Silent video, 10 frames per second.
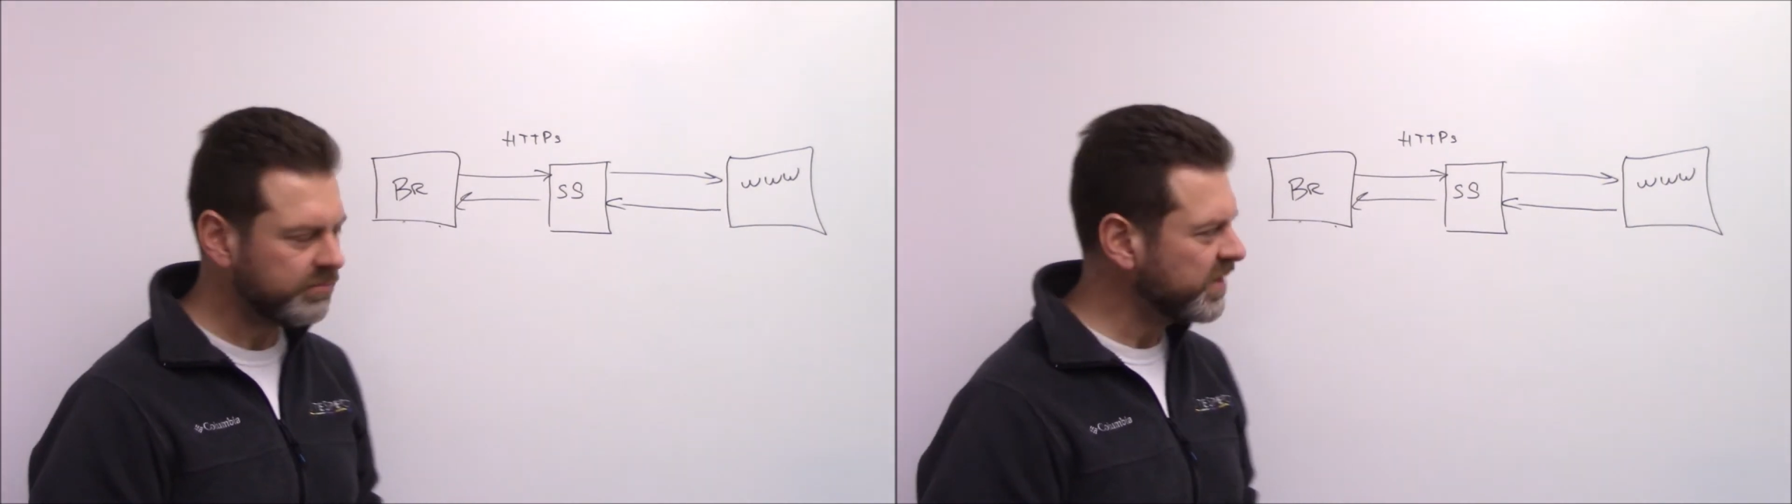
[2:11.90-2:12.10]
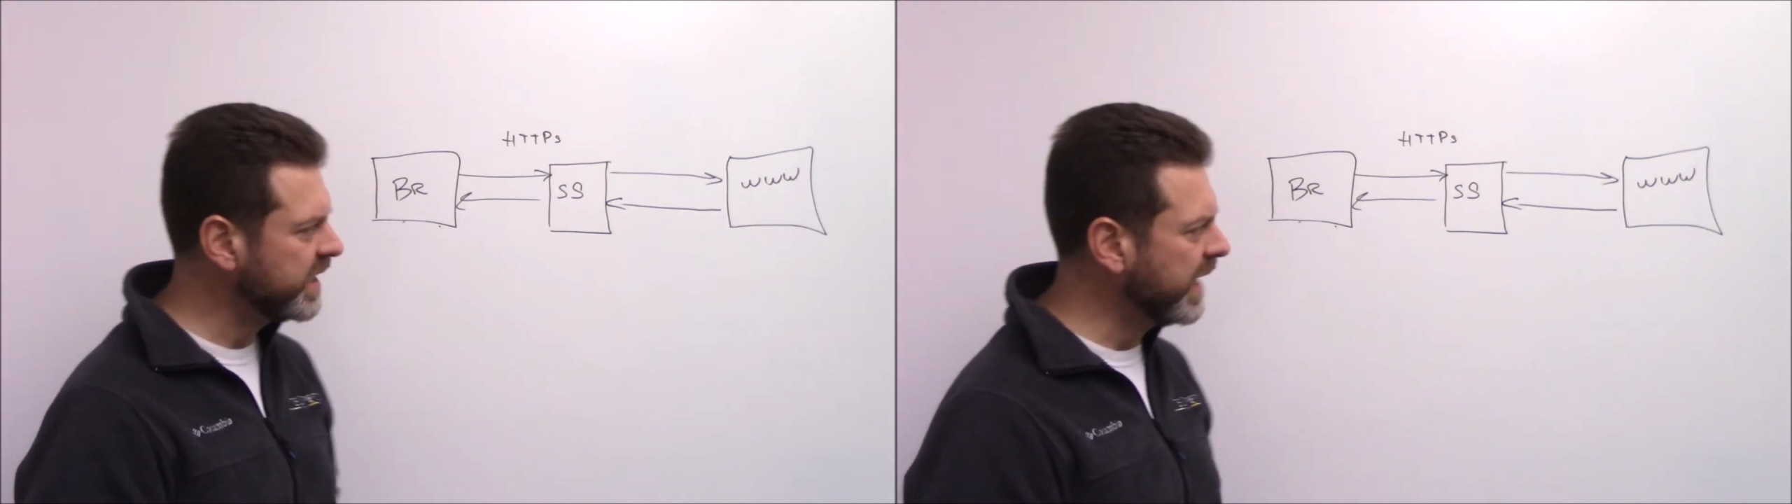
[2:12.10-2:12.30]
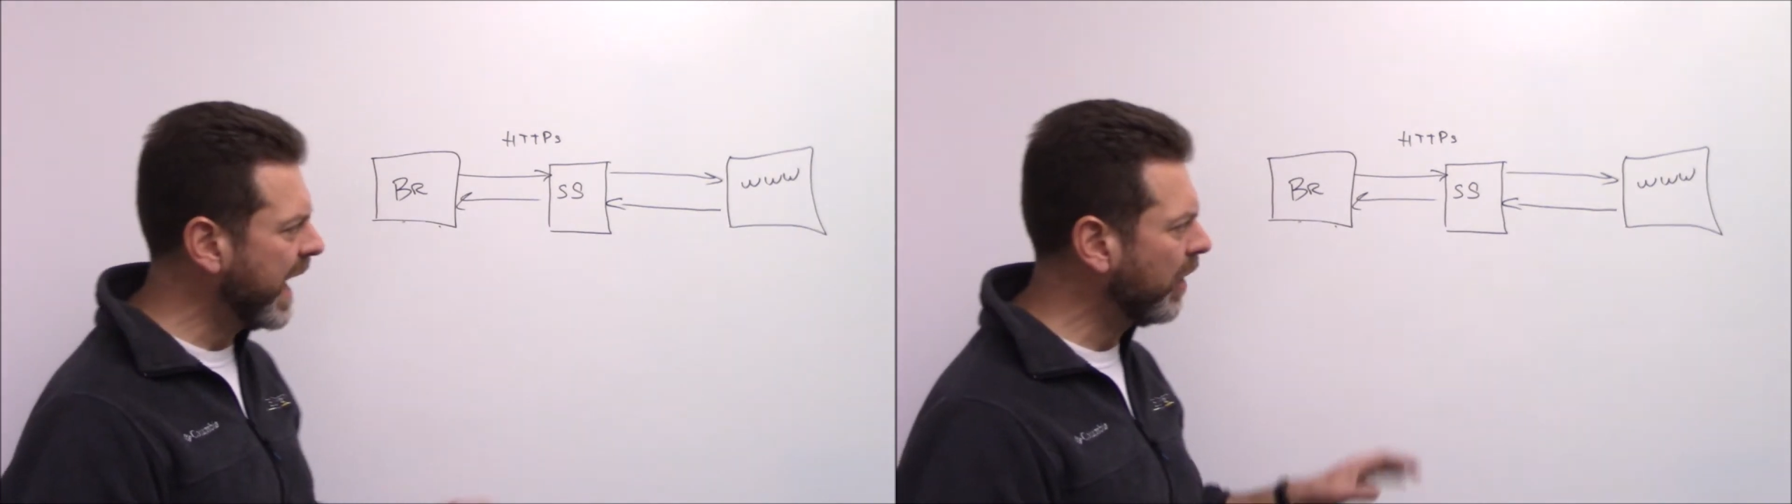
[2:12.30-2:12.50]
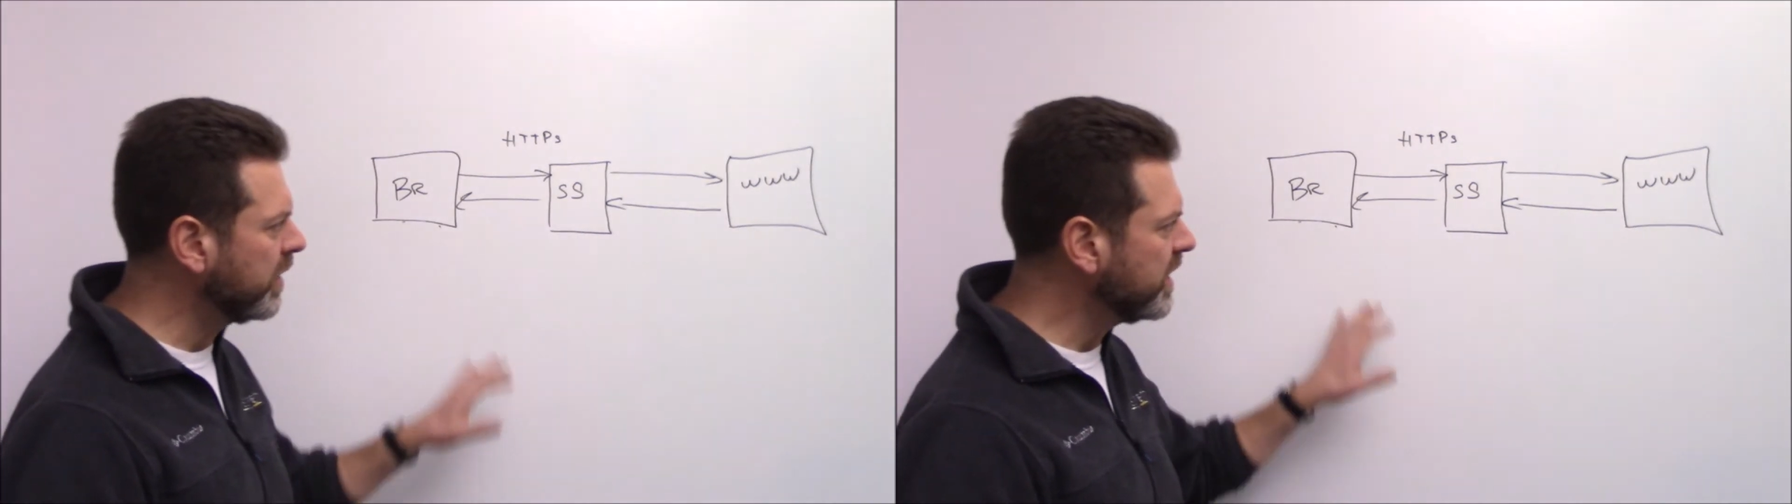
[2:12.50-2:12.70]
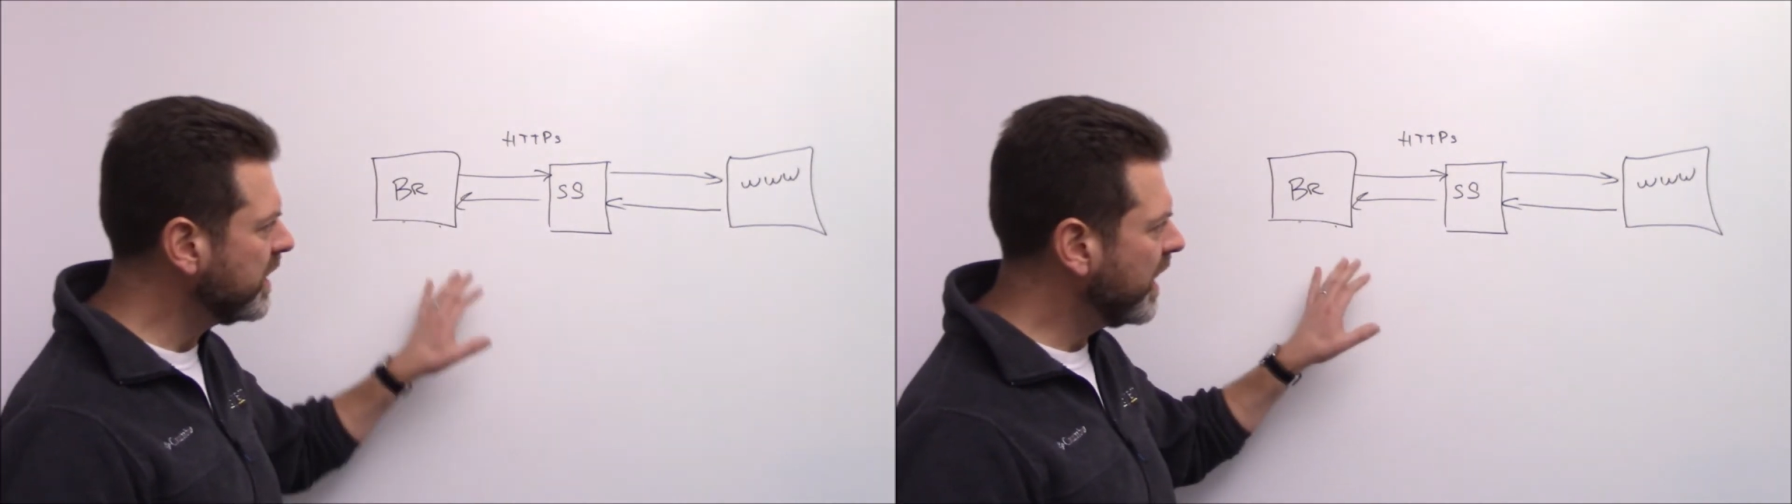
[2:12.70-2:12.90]

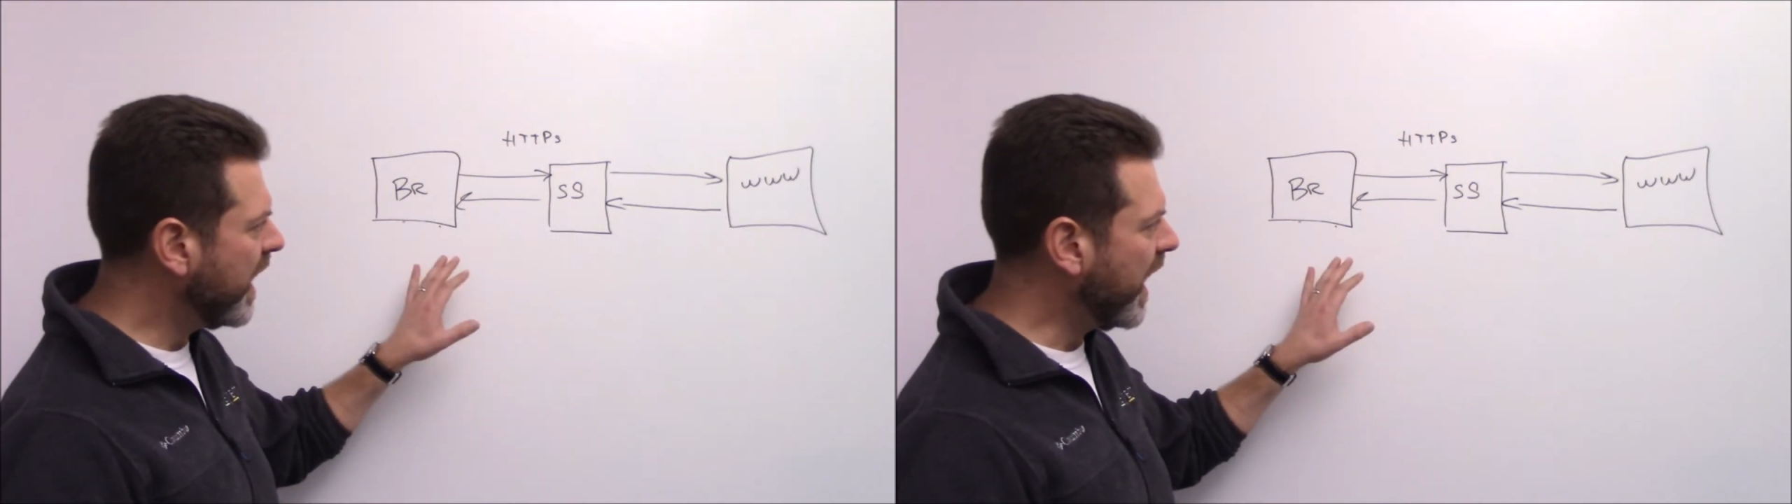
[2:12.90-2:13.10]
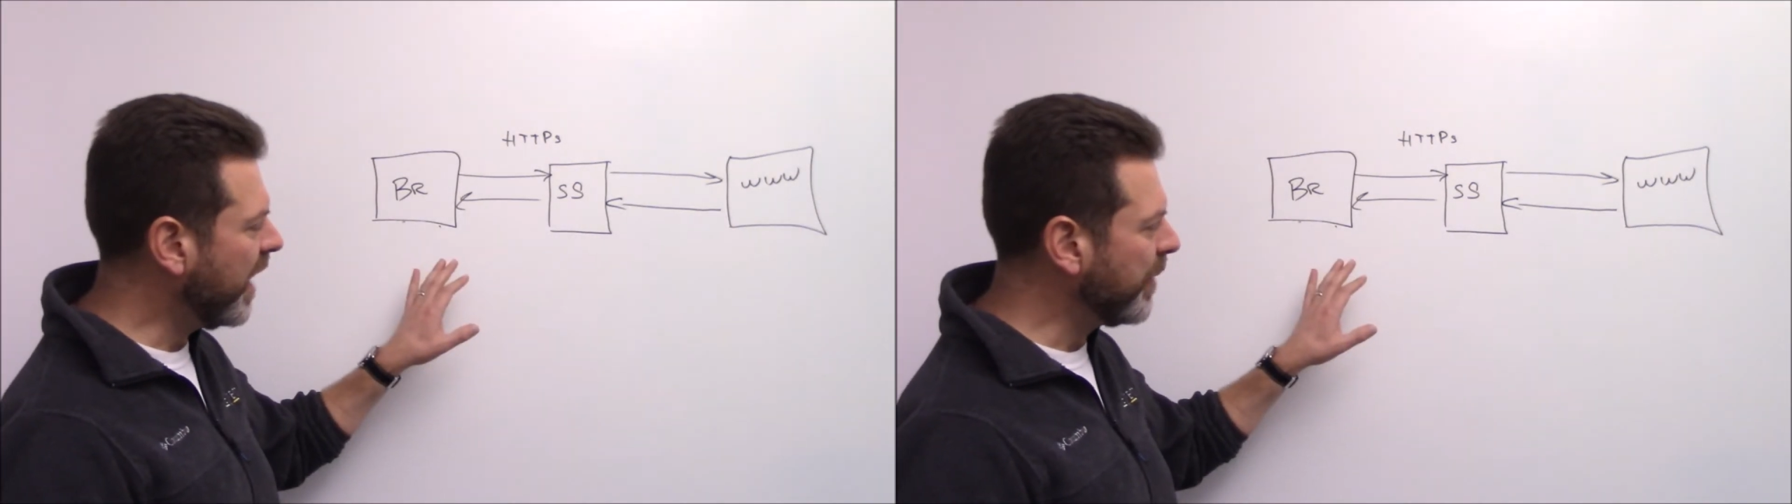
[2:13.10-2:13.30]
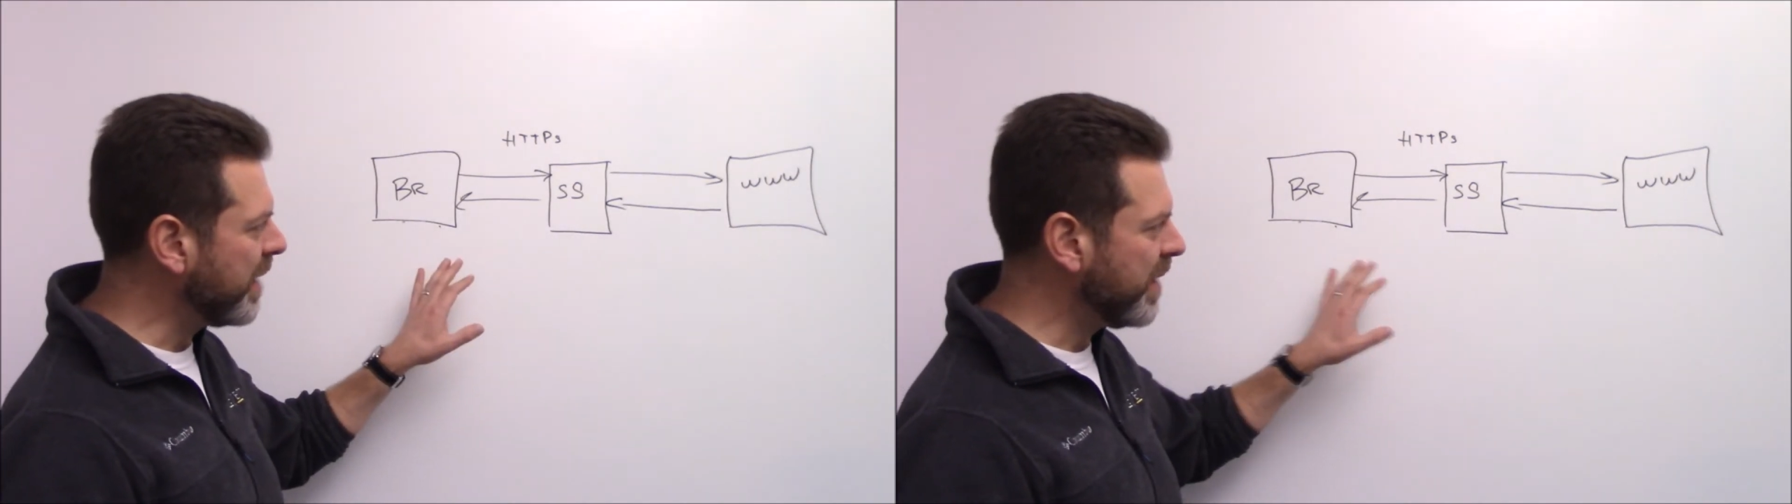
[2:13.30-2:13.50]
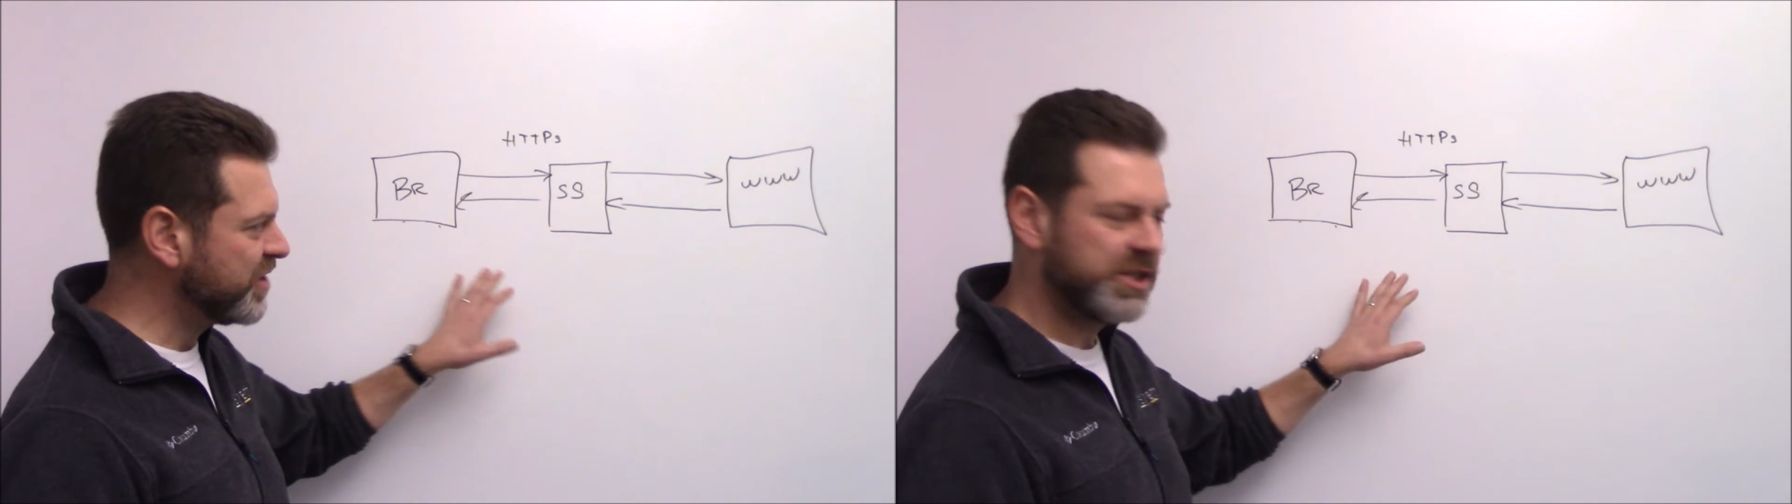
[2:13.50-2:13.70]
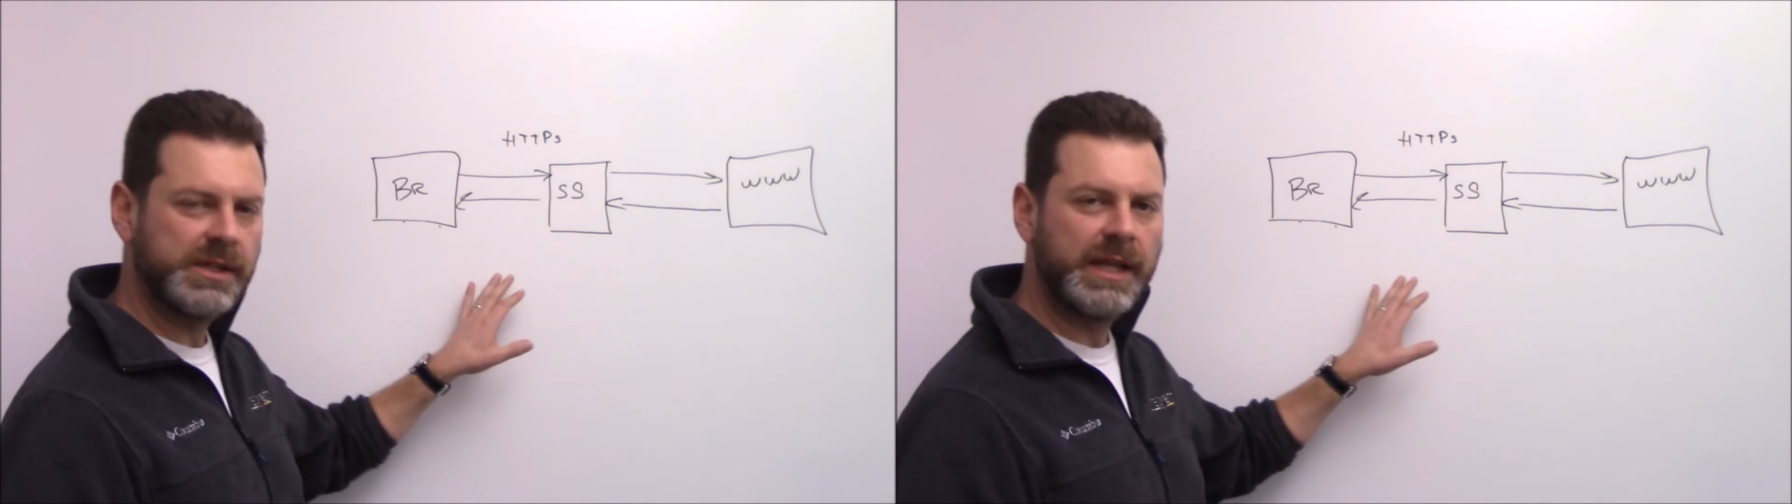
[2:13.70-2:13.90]
Now, I
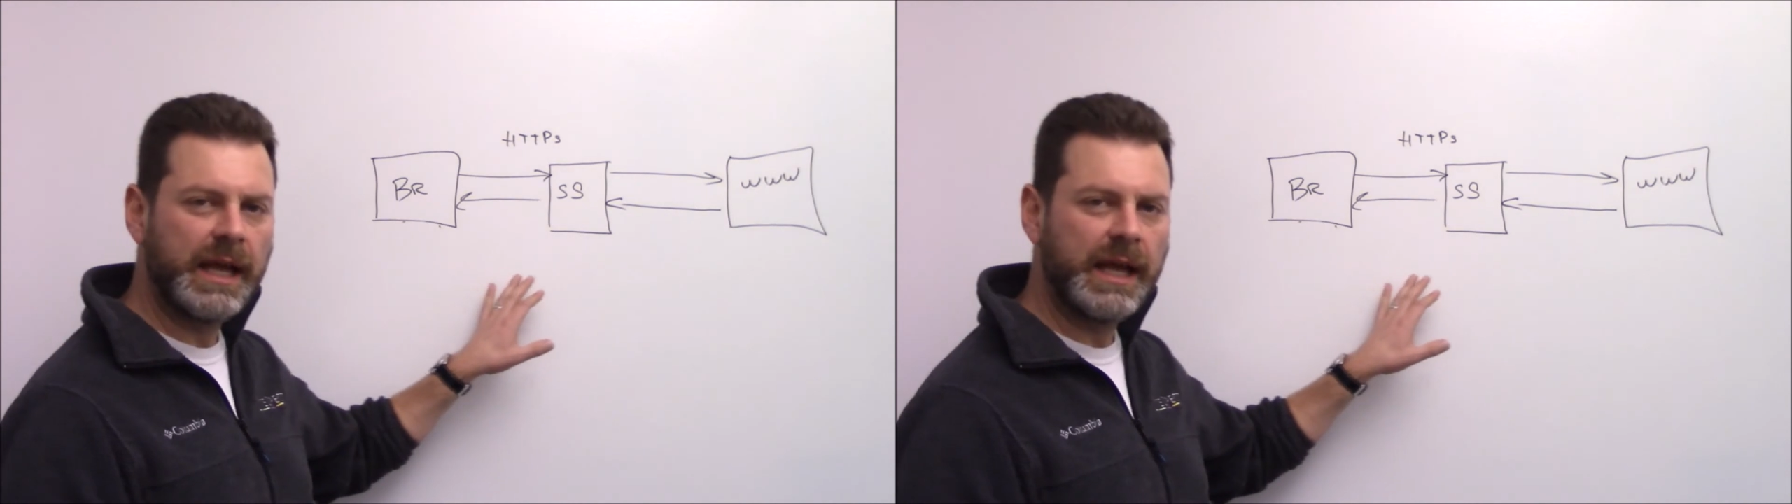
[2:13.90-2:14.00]
mentioned